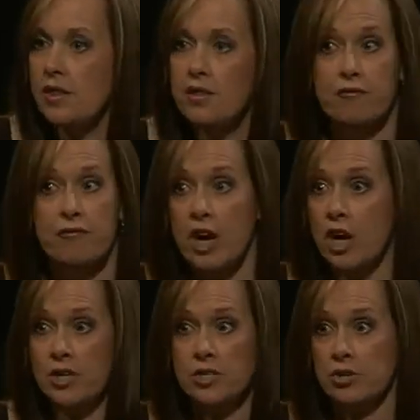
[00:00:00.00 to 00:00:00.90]
They're
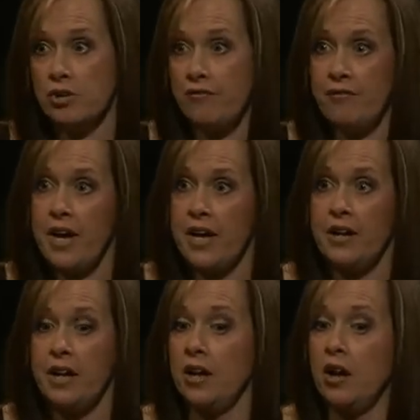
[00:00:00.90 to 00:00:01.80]
very certified,
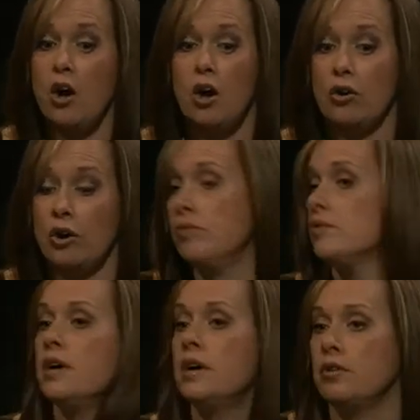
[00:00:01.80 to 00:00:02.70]
and it all
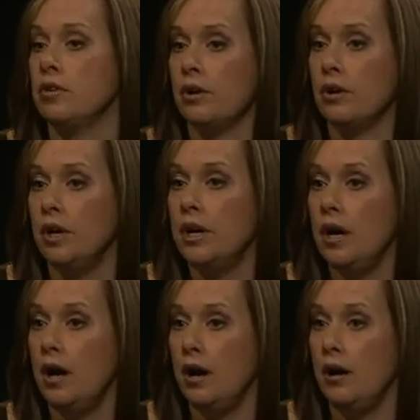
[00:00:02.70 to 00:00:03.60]
goes under
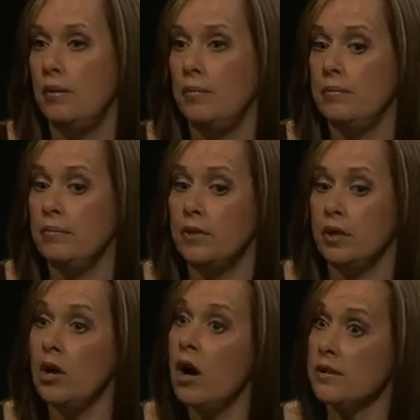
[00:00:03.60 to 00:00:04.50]
the
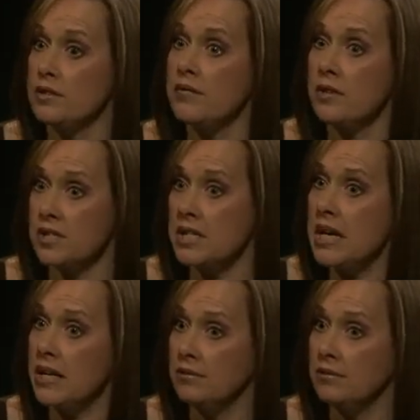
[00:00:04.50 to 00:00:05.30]
laws of the state.